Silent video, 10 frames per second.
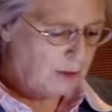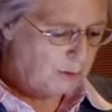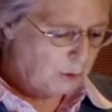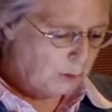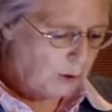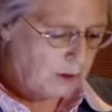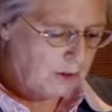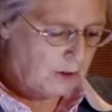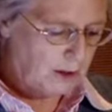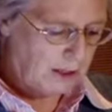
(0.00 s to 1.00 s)

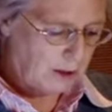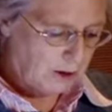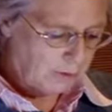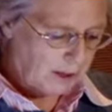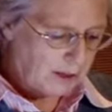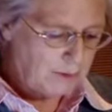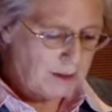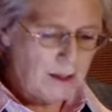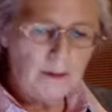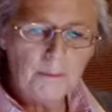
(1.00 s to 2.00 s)
Flowers of
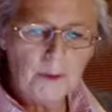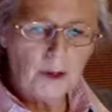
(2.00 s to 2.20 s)
Evil,